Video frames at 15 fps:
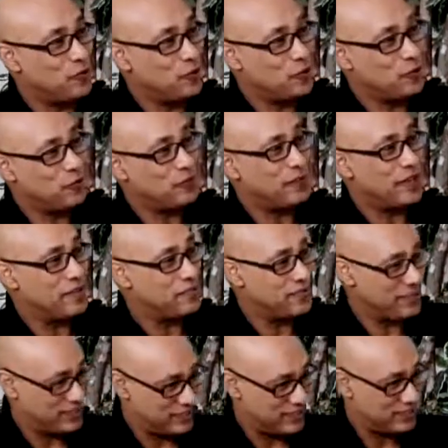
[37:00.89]
4 or 5
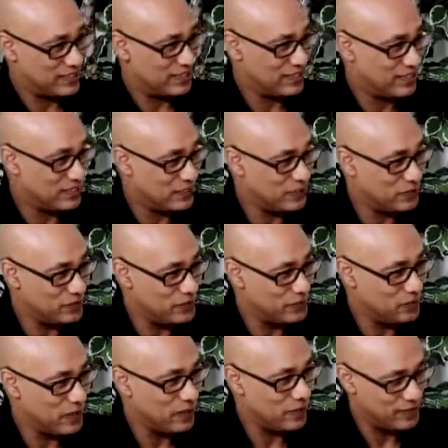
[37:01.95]
years of his
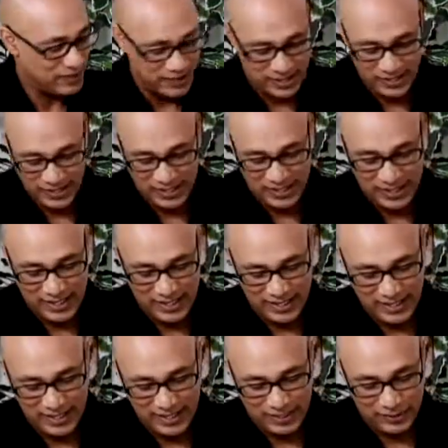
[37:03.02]
power.
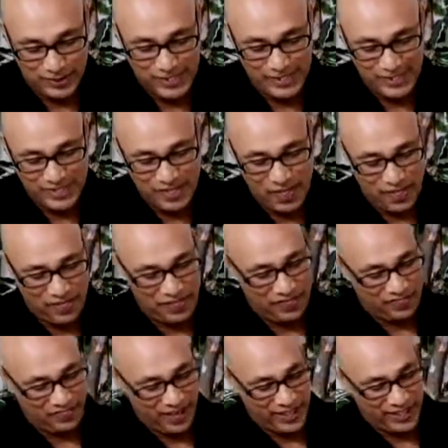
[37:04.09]
Well,
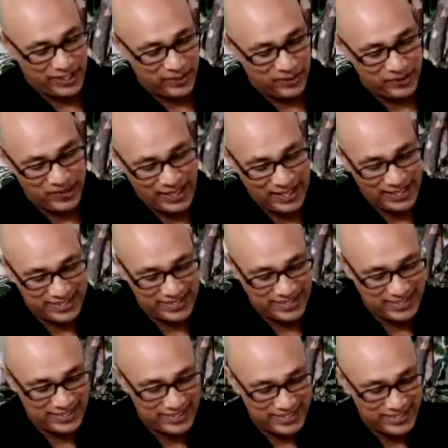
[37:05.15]
thank you,
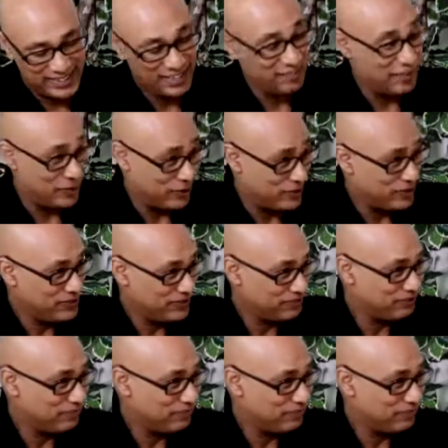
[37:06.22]
Alassane Sabadogo.